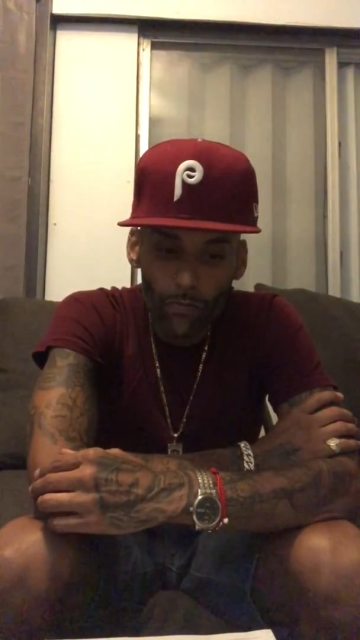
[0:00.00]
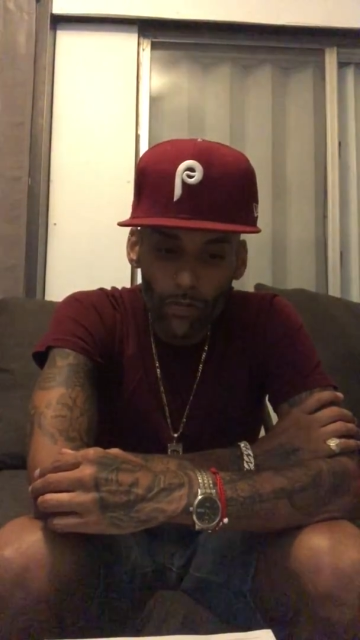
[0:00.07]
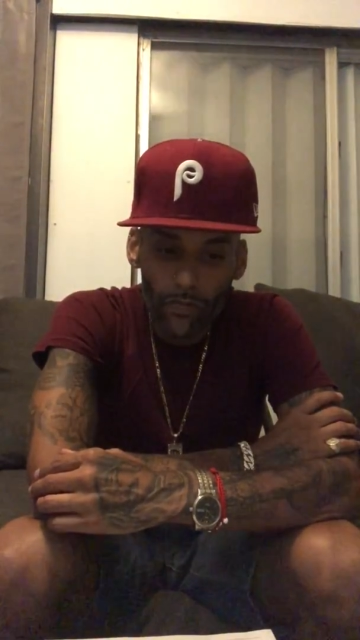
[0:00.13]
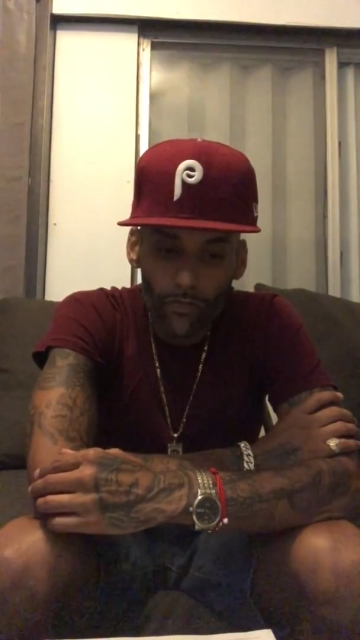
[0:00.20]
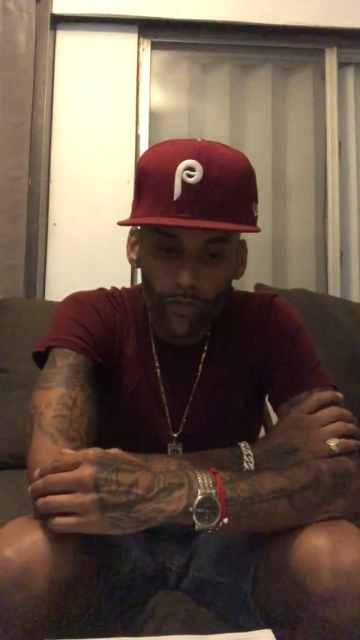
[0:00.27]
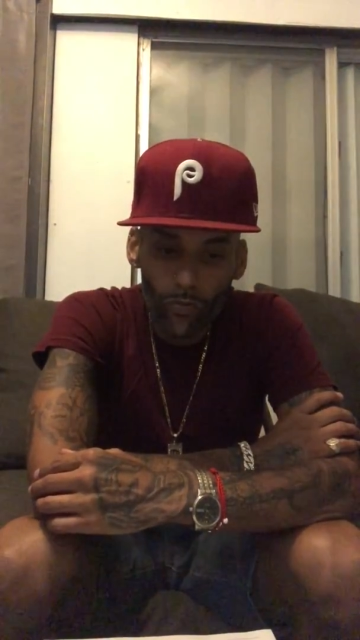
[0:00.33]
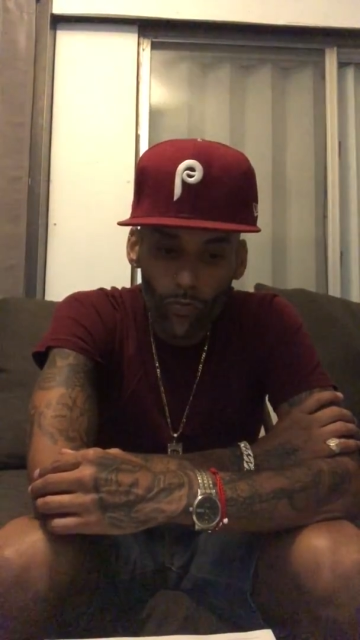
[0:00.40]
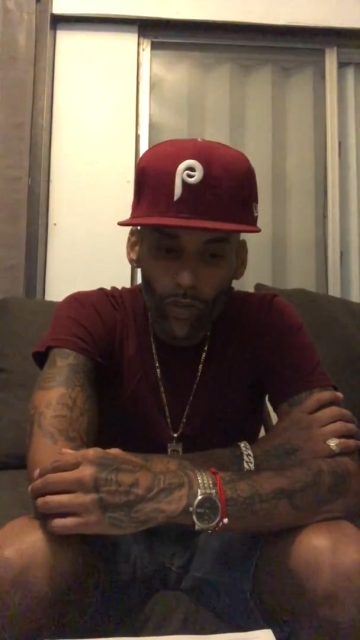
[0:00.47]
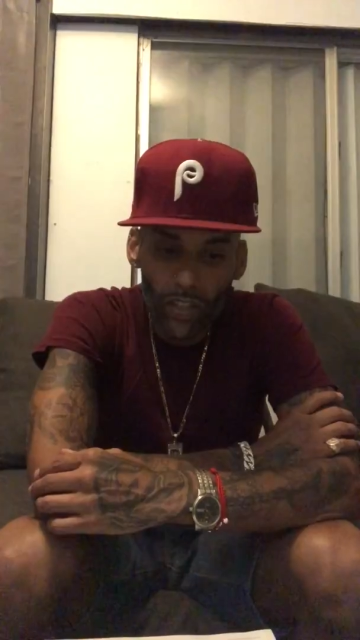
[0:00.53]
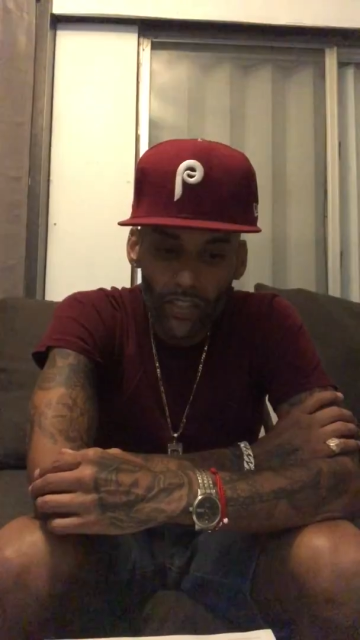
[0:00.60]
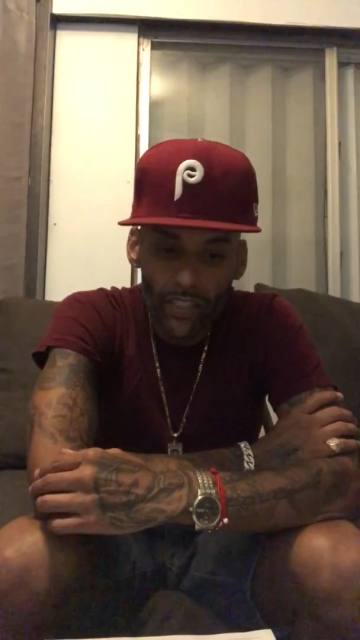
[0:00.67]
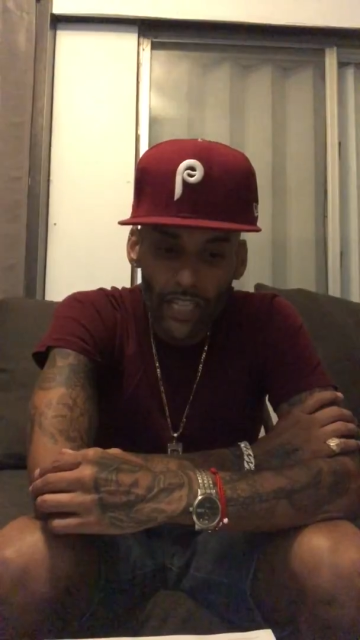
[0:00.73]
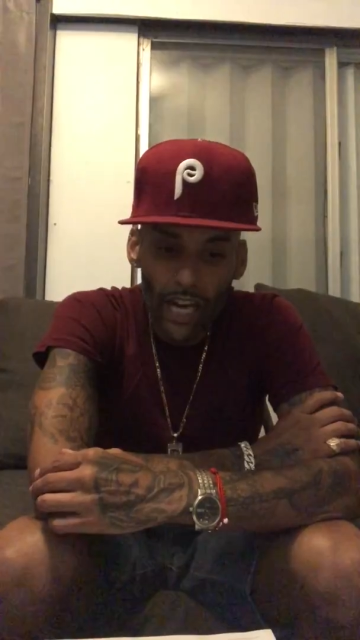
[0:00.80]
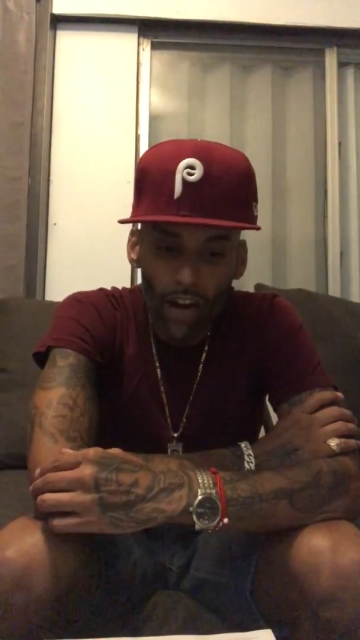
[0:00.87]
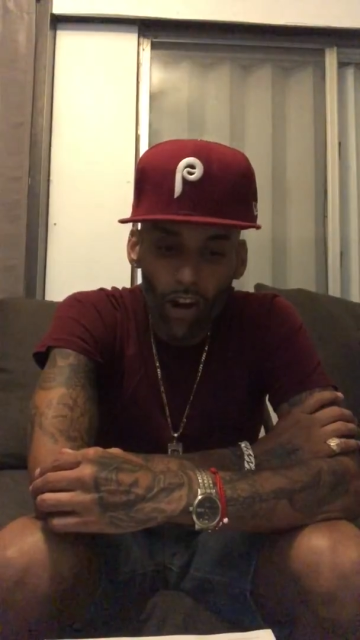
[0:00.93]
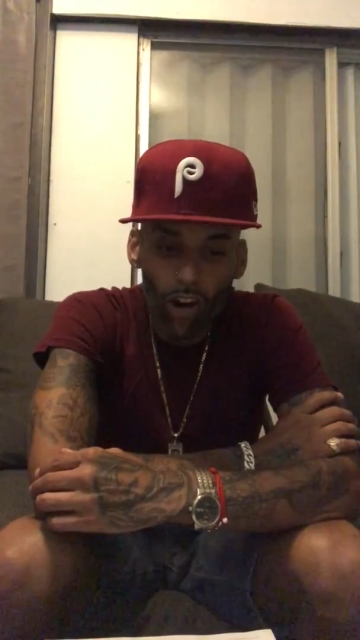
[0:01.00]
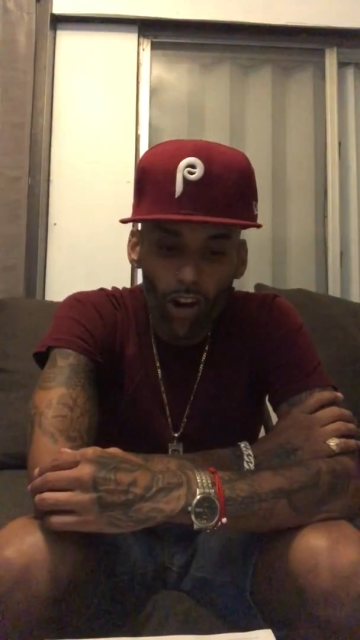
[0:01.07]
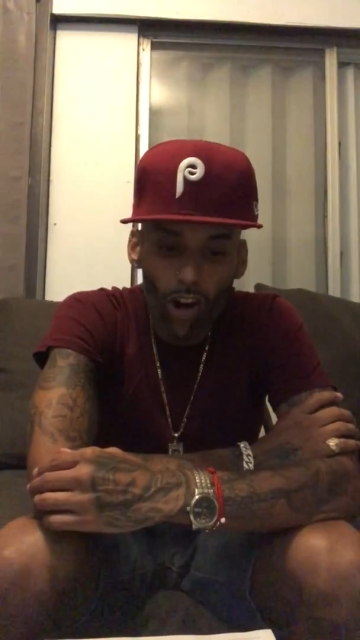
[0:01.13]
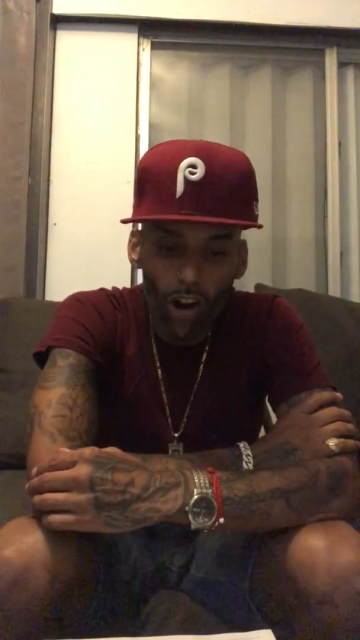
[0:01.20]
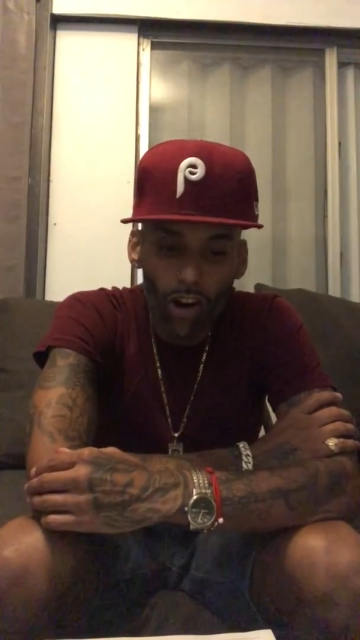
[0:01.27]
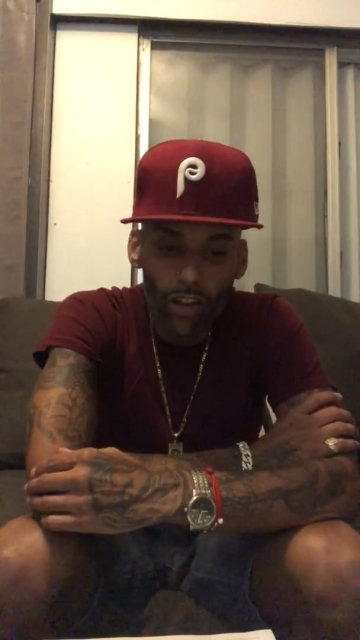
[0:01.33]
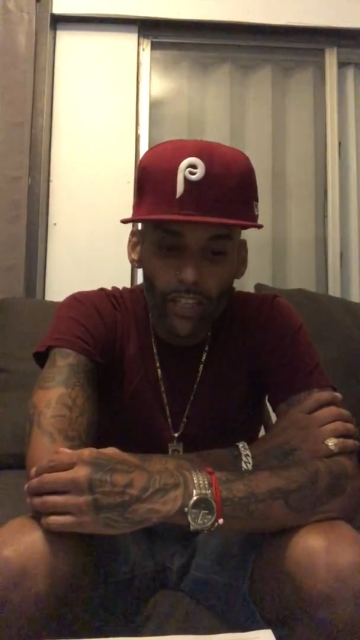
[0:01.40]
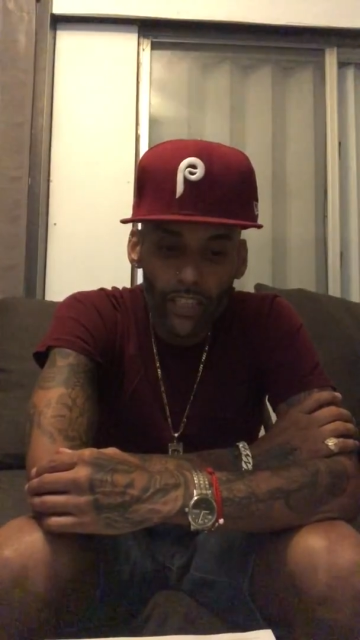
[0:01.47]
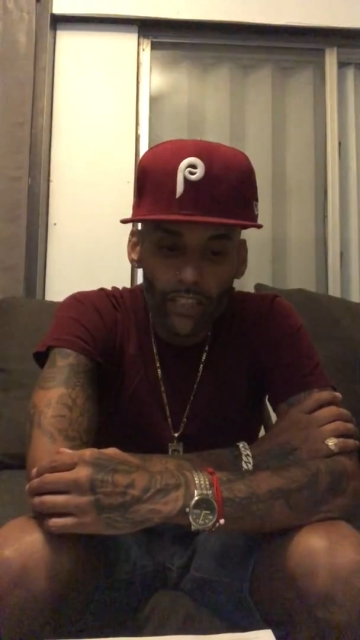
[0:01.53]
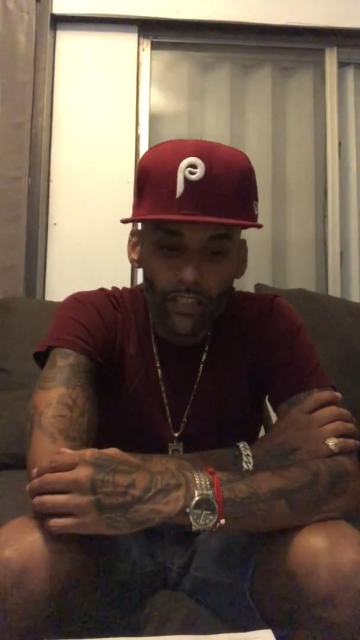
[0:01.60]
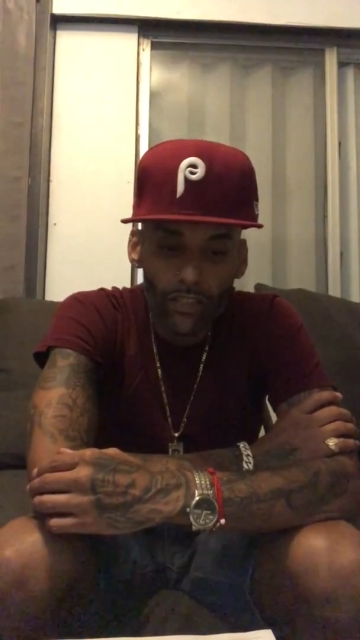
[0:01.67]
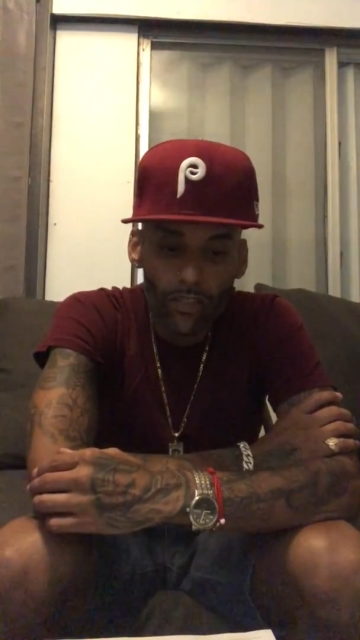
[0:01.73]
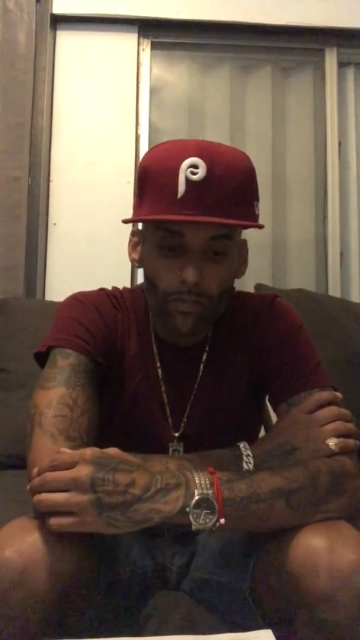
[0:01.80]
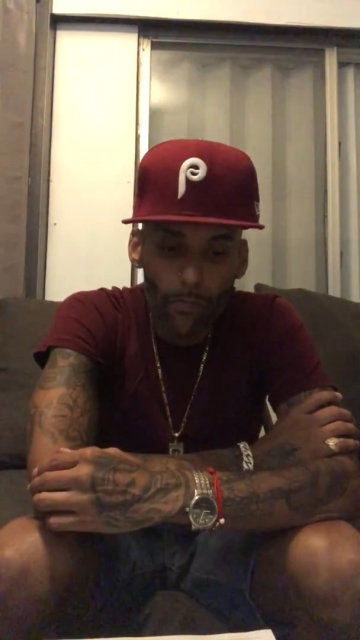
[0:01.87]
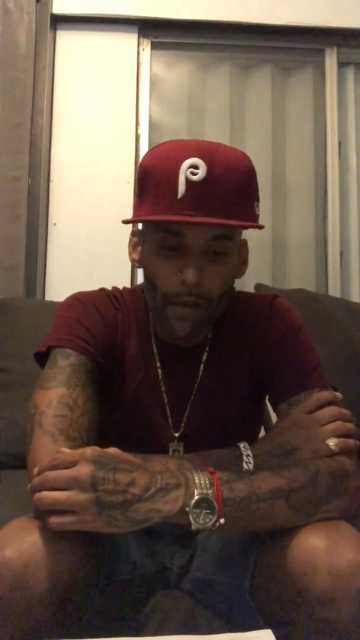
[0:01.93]
of the ones that are hardest
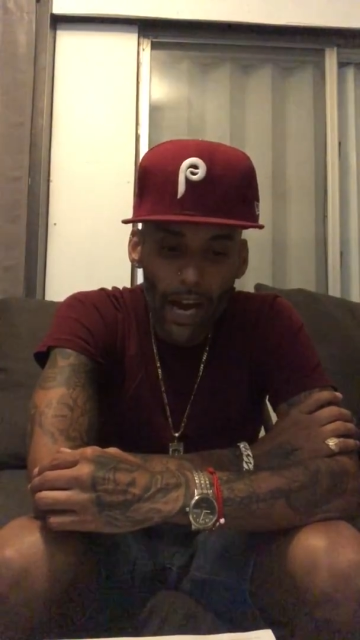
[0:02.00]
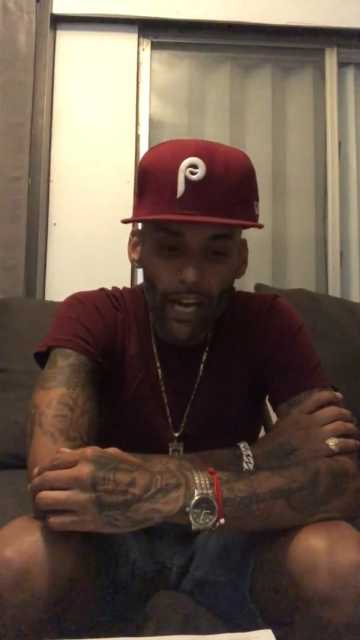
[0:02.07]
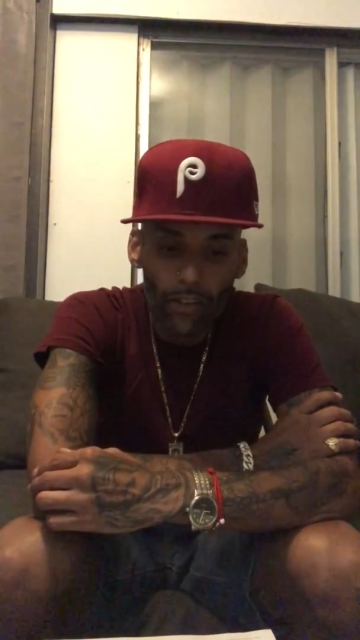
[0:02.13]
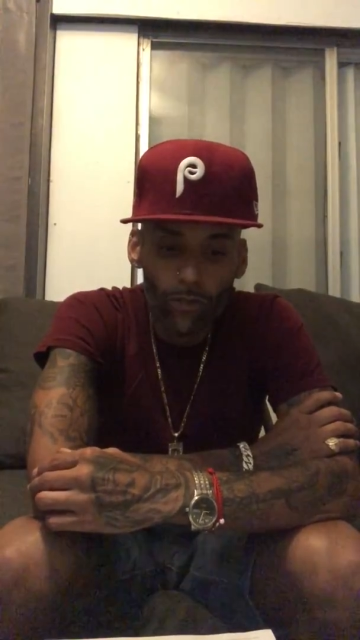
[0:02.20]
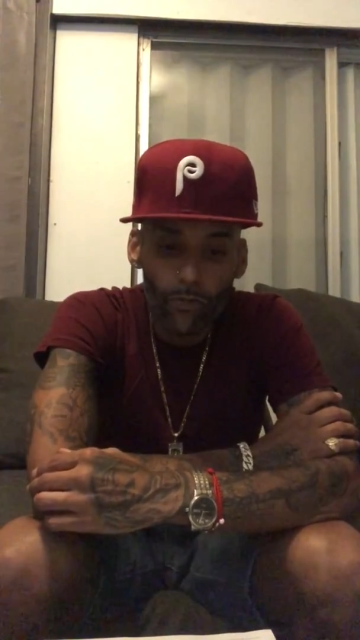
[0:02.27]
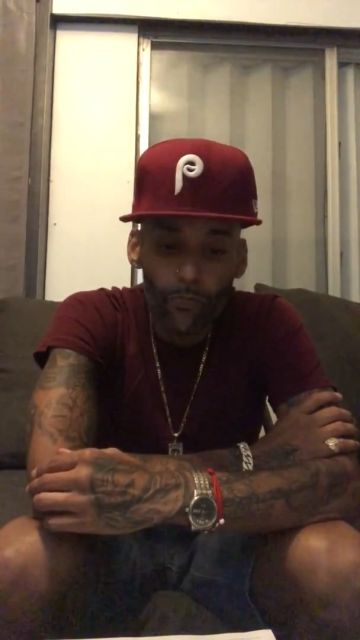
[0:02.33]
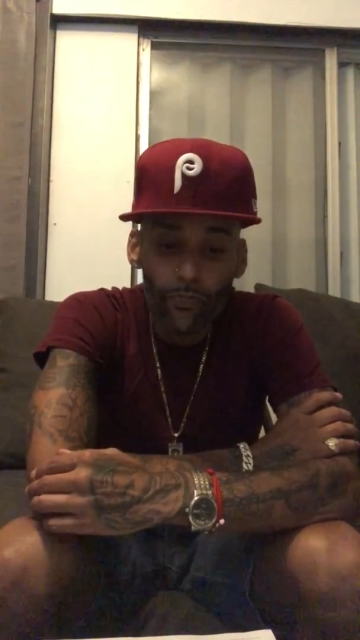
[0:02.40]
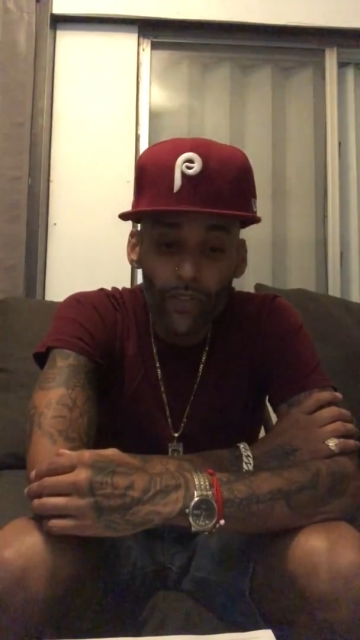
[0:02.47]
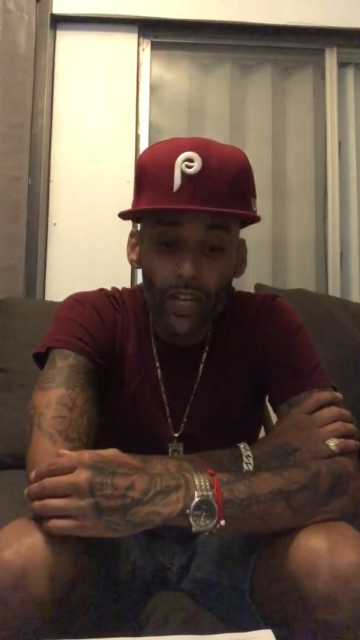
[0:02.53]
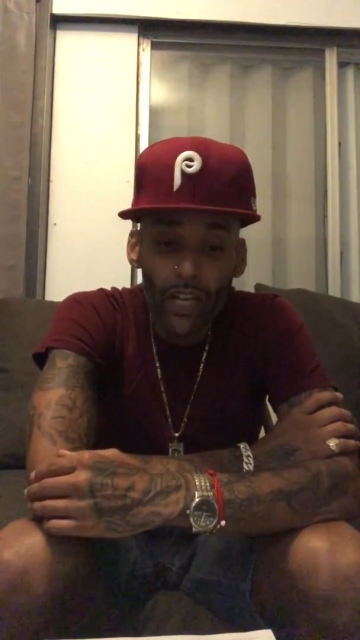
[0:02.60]
to battle.